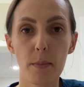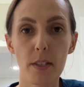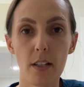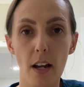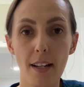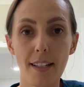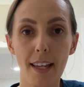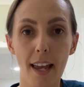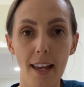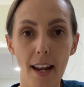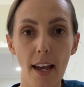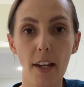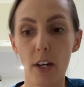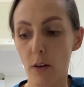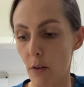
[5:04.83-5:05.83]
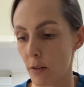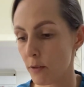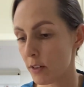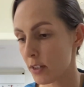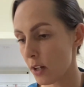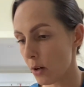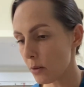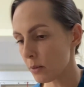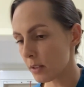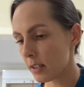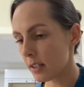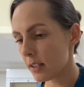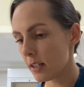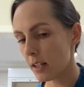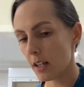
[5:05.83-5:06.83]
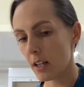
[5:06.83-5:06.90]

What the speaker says: start to get inaccurate results.